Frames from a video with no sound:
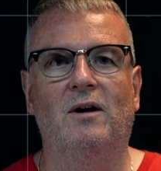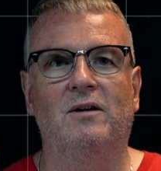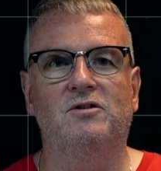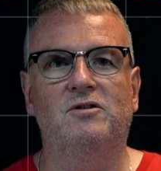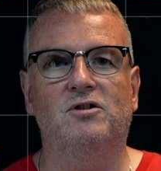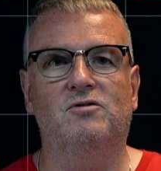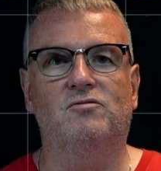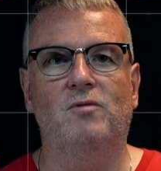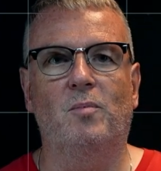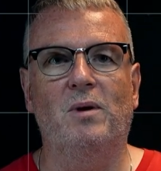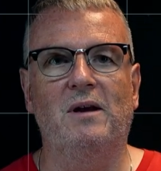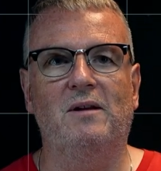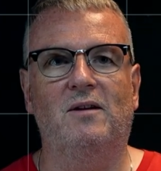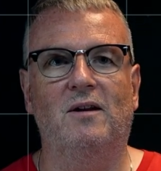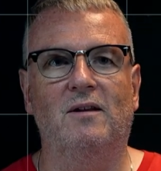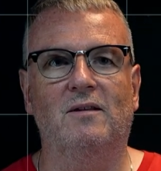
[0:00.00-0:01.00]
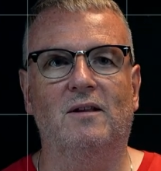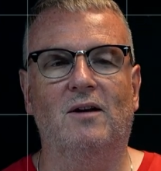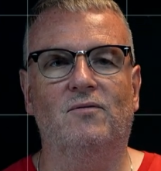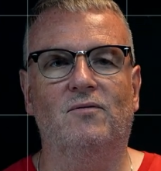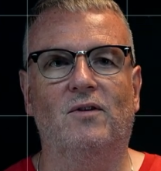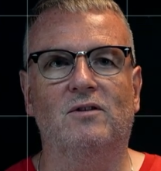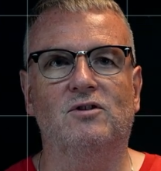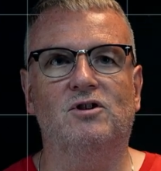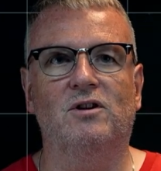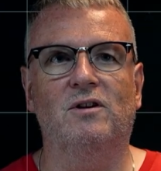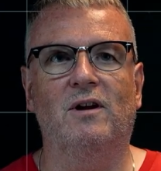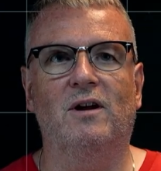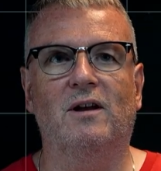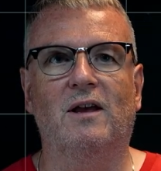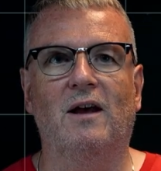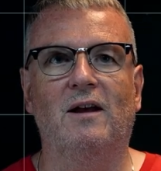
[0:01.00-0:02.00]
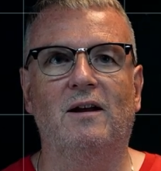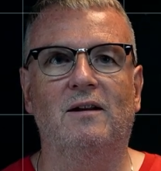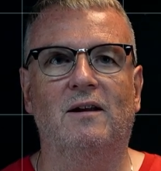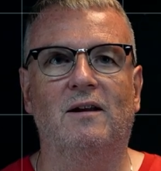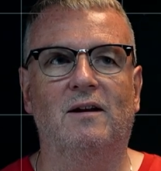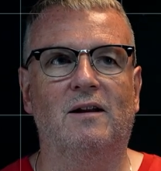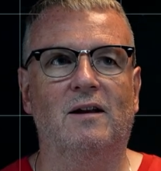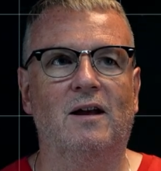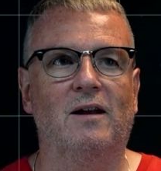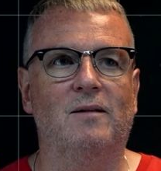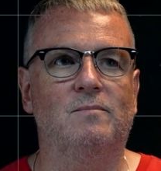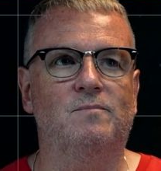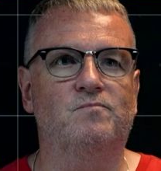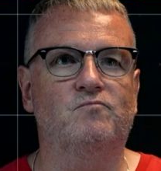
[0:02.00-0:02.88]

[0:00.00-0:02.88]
just repeating that function again and again.